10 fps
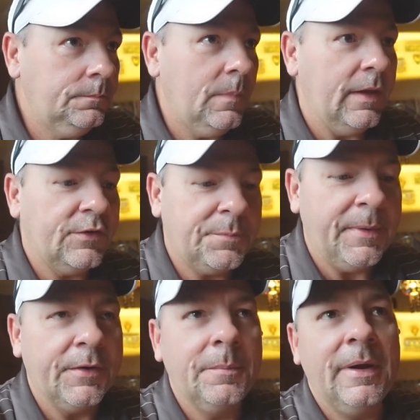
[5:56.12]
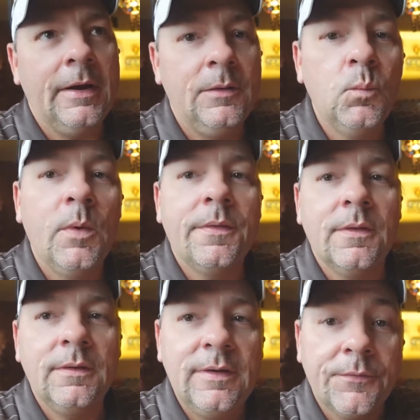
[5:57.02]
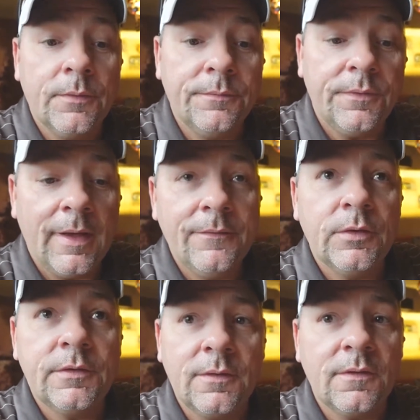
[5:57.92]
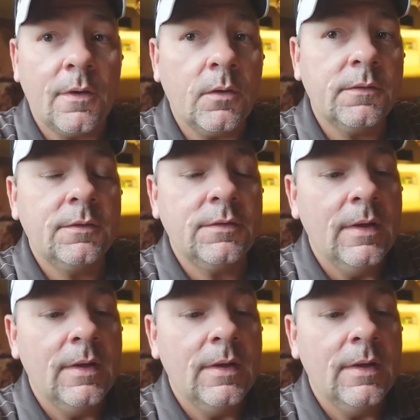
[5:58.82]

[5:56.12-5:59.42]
experimenting with the different flavors and sauces,